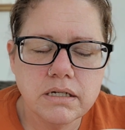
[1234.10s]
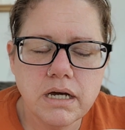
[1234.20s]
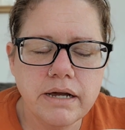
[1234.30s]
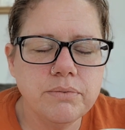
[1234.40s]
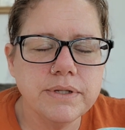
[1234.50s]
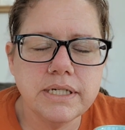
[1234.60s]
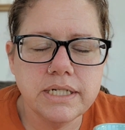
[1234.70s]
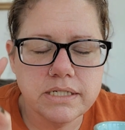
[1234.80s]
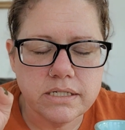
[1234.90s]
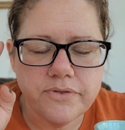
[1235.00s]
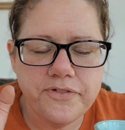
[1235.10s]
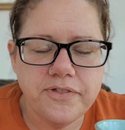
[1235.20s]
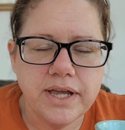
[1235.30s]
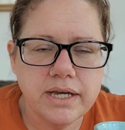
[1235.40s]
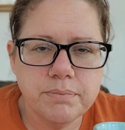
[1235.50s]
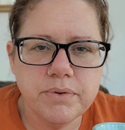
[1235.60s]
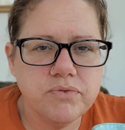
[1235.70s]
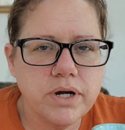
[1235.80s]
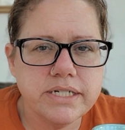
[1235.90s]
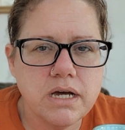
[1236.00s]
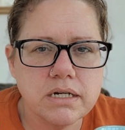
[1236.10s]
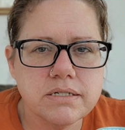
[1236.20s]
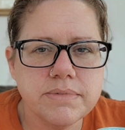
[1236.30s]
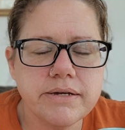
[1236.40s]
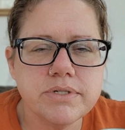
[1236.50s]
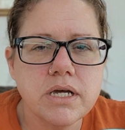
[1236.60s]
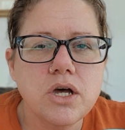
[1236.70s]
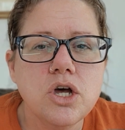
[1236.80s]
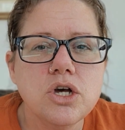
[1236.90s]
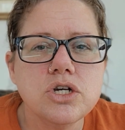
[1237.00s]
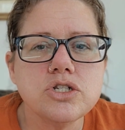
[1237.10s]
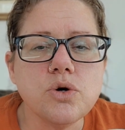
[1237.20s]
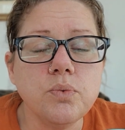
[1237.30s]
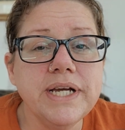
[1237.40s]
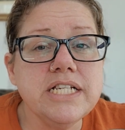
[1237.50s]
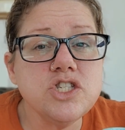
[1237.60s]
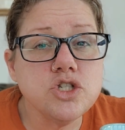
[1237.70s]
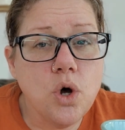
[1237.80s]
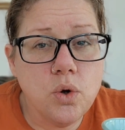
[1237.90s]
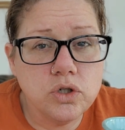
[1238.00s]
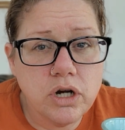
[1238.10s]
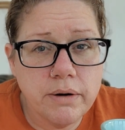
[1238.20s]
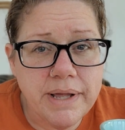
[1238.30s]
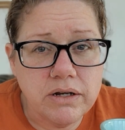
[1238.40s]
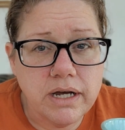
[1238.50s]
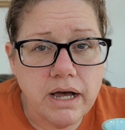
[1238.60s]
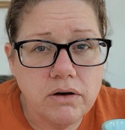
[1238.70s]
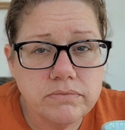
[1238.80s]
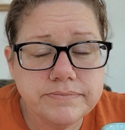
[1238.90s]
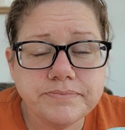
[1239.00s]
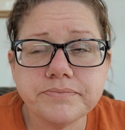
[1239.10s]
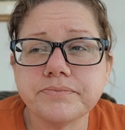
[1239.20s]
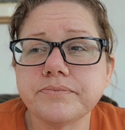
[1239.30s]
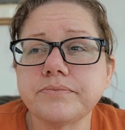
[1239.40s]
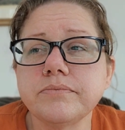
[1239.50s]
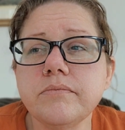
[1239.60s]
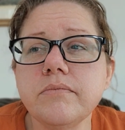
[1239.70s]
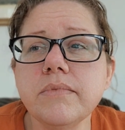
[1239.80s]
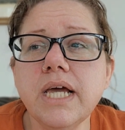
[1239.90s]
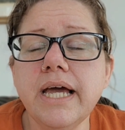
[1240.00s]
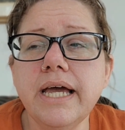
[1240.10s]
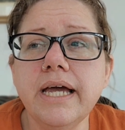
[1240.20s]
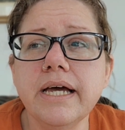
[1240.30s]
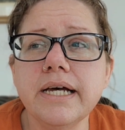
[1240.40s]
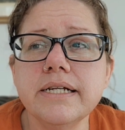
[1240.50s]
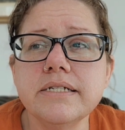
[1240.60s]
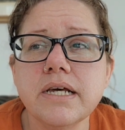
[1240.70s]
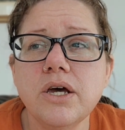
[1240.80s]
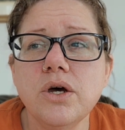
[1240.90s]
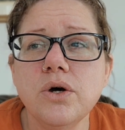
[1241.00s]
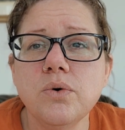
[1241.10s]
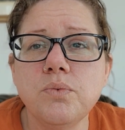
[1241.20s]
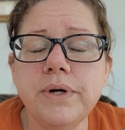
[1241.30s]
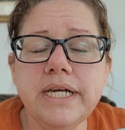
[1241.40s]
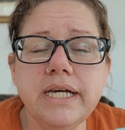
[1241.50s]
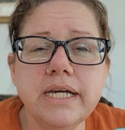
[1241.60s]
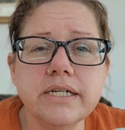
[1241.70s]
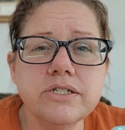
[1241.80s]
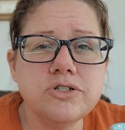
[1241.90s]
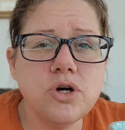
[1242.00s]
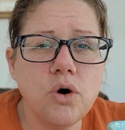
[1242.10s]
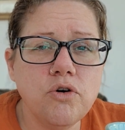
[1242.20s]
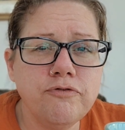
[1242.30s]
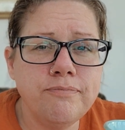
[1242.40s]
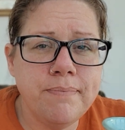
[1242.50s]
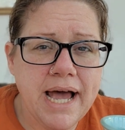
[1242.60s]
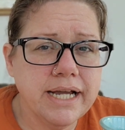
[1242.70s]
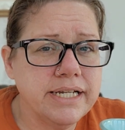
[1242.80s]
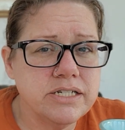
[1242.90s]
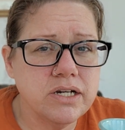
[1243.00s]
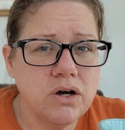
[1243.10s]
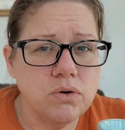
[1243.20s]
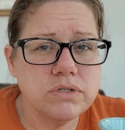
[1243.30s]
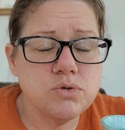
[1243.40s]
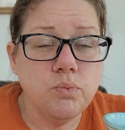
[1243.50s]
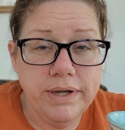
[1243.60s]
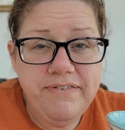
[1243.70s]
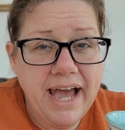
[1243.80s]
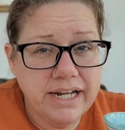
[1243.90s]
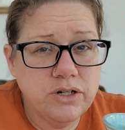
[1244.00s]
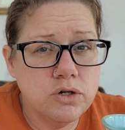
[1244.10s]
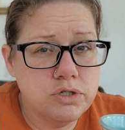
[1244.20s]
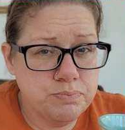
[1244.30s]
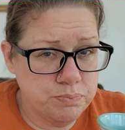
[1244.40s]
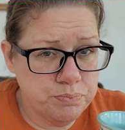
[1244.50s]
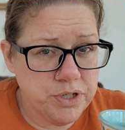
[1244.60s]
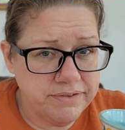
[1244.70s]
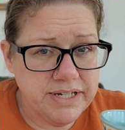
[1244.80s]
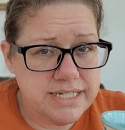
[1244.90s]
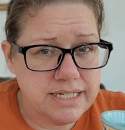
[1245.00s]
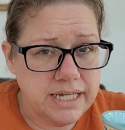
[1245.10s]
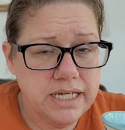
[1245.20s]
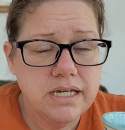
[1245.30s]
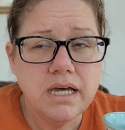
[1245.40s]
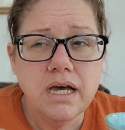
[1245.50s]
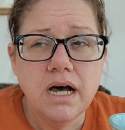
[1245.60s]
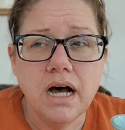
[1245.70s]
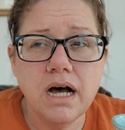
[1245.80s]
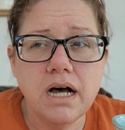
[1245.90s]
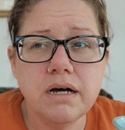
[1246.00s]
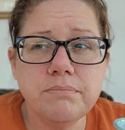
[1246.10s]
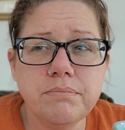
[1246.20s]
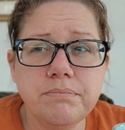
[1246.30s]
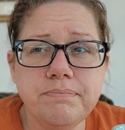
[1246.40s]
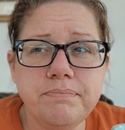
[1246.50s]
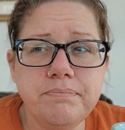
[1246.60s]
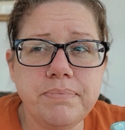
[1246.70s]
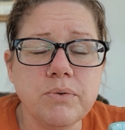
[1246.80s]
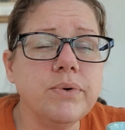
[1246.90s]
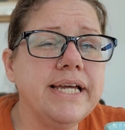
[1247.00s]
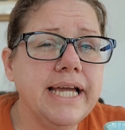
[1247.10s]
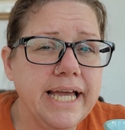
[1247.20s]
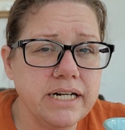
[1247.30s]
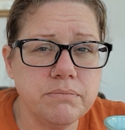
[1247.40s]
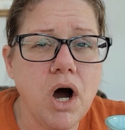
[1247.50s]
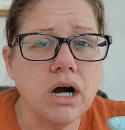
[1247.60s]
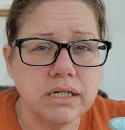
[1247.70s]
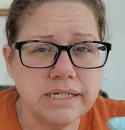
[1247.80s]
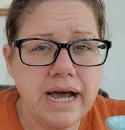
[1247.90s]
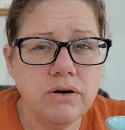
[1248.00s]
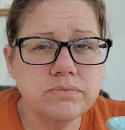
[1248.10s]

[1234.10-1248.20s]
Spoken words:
I really need to think before I talk sometimes. So we sold our milk cow and we dove back into goats. We've had goats previously, but we hit them hard now.